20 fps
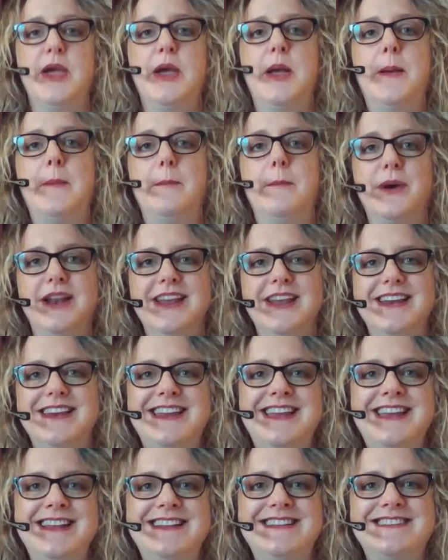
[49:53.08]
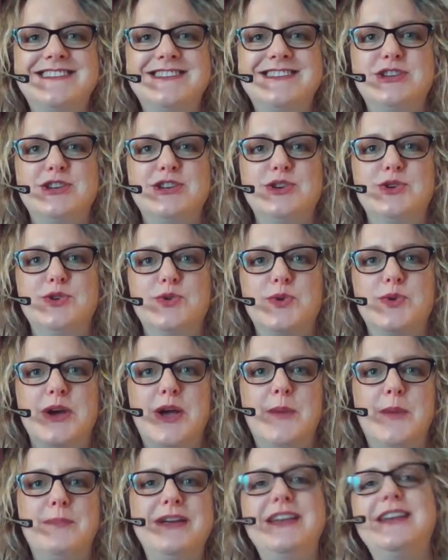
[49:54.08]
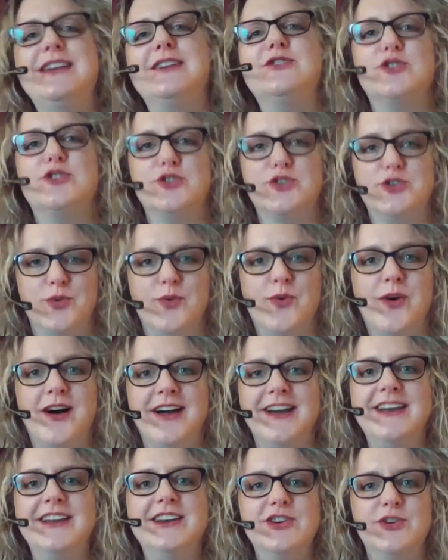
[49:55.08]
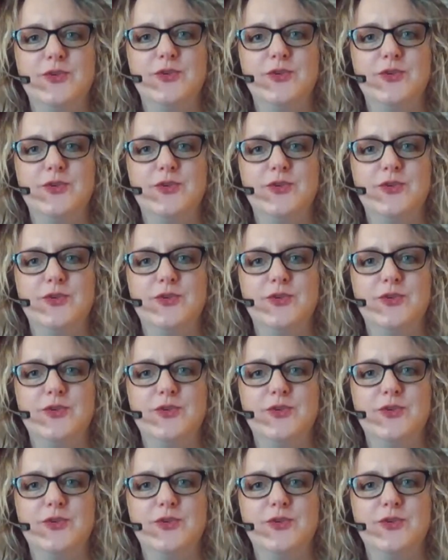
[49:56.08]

but it needs to be intertwined